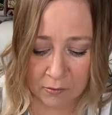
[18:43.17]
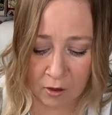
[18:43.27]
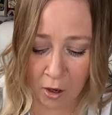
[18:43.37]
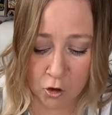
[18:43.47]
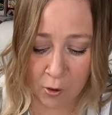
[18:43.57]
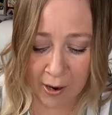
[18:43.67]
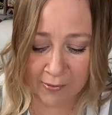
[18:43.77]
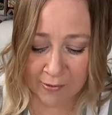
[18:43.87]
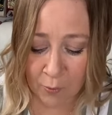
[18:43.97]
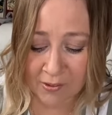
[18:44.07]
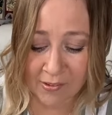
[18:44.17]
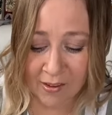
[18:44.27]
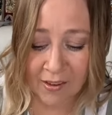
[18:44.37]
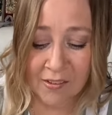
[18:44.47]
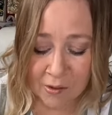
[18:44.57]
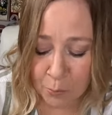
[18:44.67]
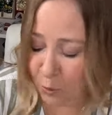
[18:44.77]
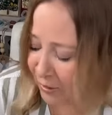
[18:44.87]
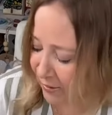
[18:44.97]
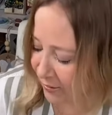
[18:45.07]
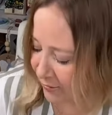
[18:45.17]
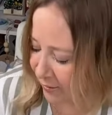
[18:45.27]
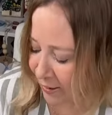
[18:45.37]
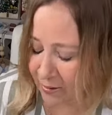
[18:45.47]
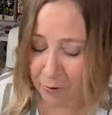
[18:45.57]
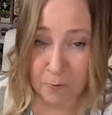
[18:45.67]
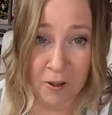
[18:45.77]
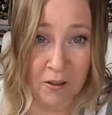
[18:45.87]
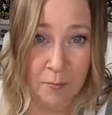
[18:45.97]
not dry, so it's spreading and kind of,